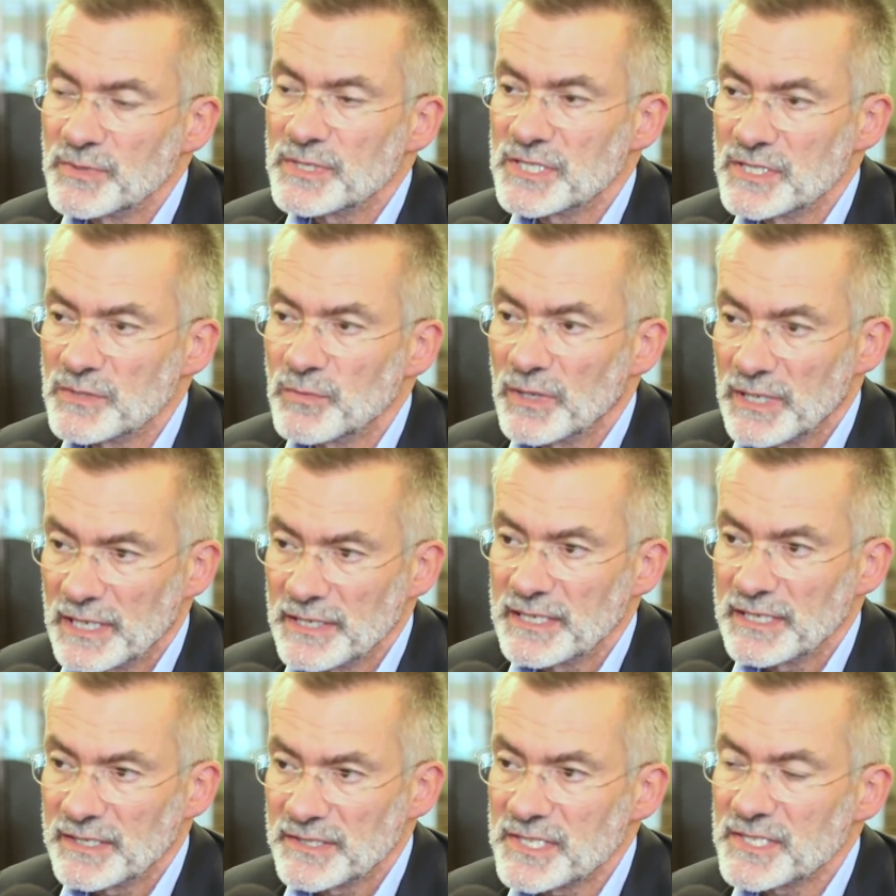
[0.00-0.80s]
which is what
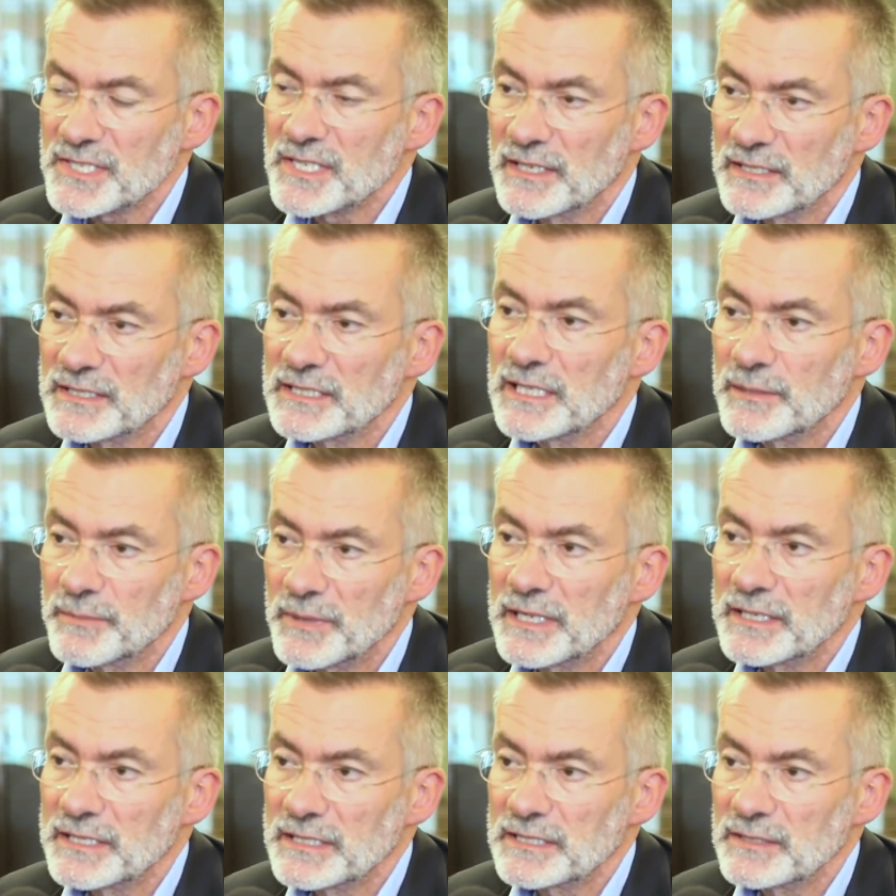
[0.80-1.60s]
I think is exciting
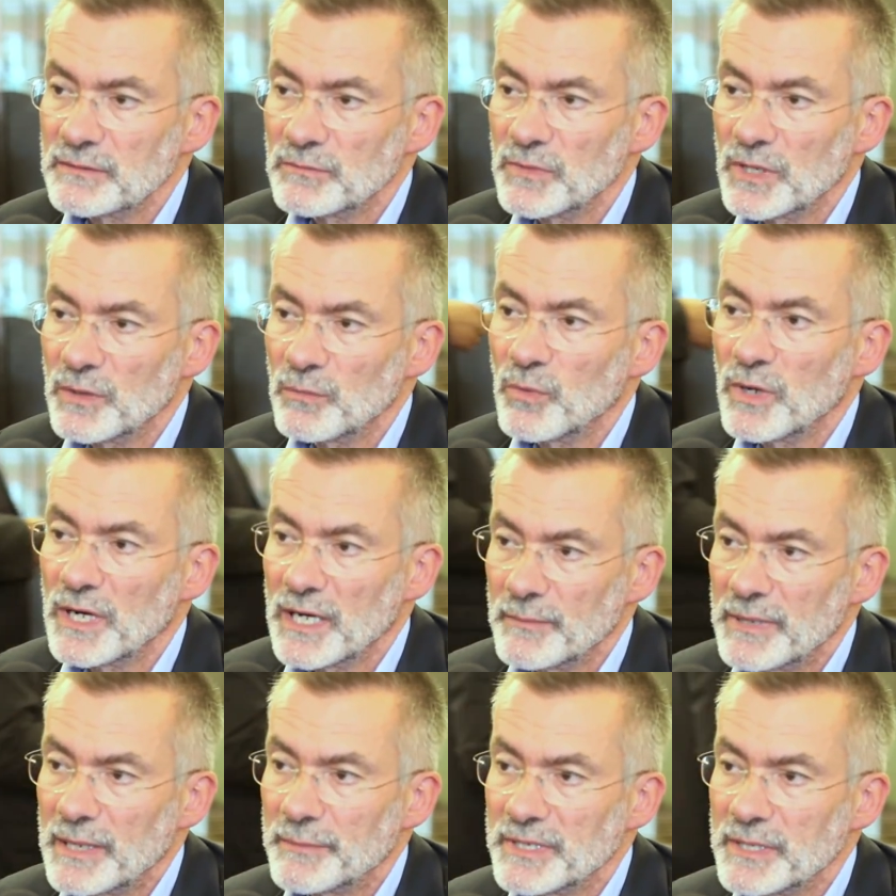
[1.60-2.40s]
about it and
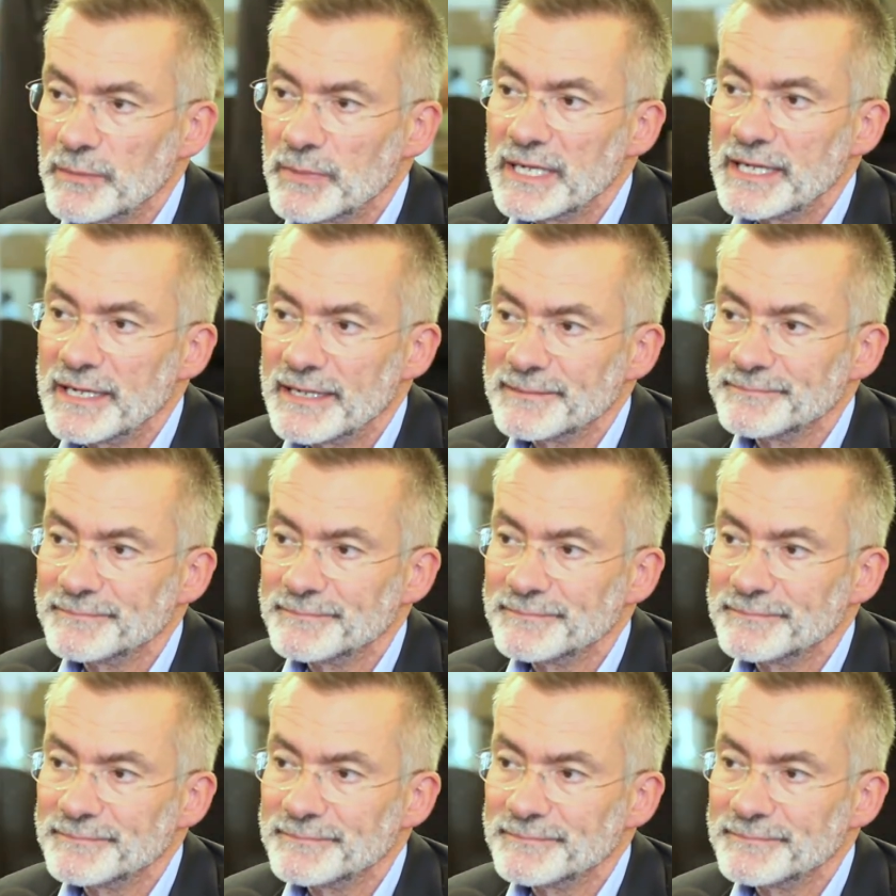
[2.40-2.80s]
why I'm happy to be here.